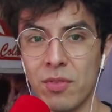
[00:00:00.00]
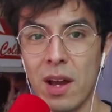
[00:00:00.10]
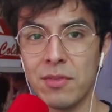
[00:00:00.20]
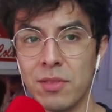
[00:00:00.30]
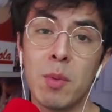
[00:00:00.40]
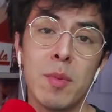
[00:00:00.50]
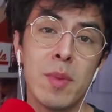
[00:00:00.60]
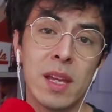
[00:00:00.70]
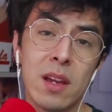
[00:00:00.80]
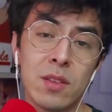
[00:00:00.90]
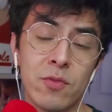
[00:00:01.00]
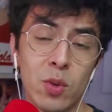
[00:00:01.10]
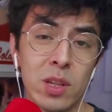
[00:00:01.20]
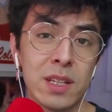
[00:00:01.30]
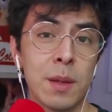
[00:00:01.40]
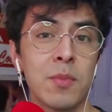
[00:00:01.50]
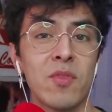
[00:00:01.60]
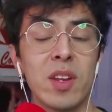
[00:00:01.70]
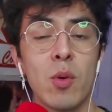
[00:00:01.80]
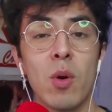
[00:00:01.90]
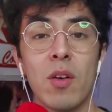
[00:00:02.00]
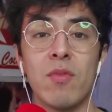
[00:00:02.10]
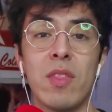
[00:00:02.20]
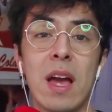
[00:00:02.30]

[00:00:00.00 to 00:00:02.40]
I'm going to be making a full in-depth video of